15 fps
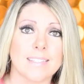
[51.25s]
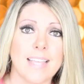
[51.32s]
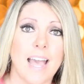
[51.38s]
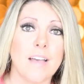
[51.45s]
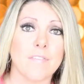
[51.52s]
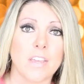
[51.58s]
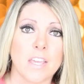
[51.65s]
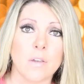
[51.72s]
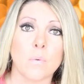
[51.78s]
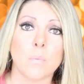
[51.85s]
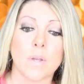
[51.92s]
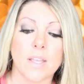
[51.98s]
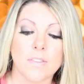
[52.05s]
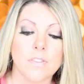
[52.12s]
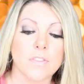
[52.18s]
savvy
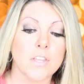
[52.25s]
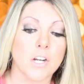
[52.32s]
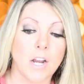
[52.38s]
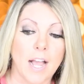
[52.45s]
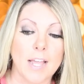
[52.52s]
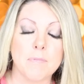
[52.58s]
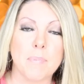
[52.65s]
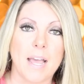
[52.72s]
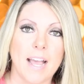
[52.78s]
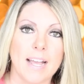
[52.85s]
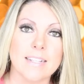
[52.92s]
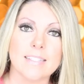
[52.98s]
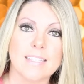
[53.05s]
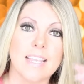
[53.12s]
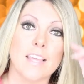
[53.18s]
with their
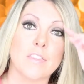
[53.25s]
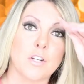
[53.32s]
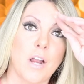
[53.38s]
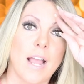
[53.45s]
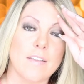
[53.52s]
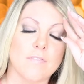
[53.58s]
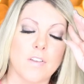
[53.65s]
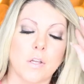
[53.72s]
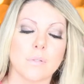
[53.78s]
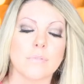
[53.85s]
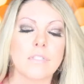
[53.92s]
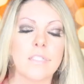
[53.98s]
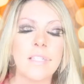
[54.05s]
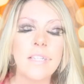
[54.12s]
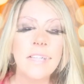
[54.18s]
iPads and their iPhones.